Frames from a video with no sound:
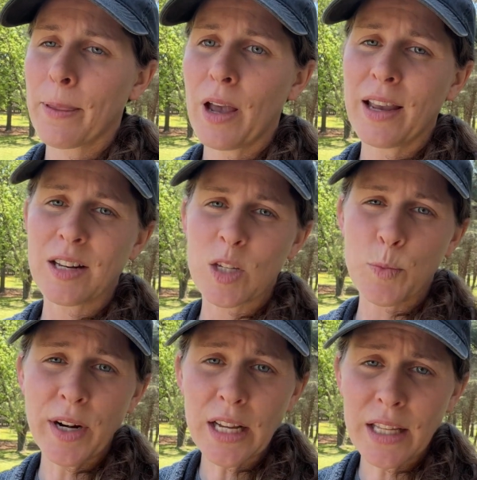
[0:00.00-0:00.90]
I could
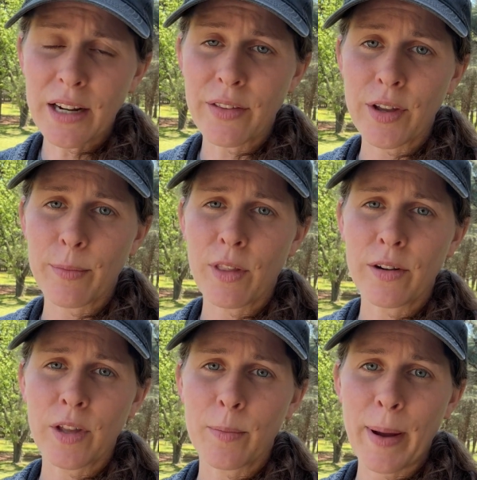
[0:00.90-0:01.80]
sprinkle it
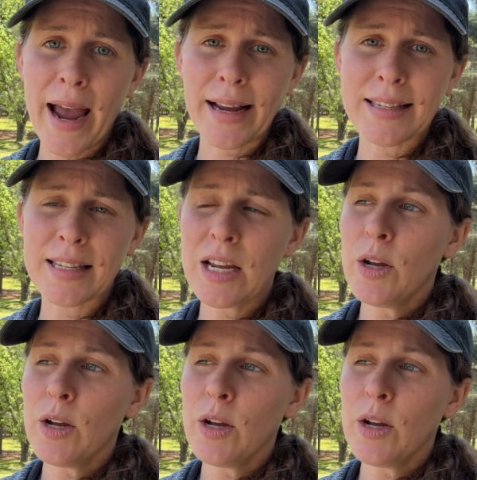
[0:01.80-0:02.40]
along their backs,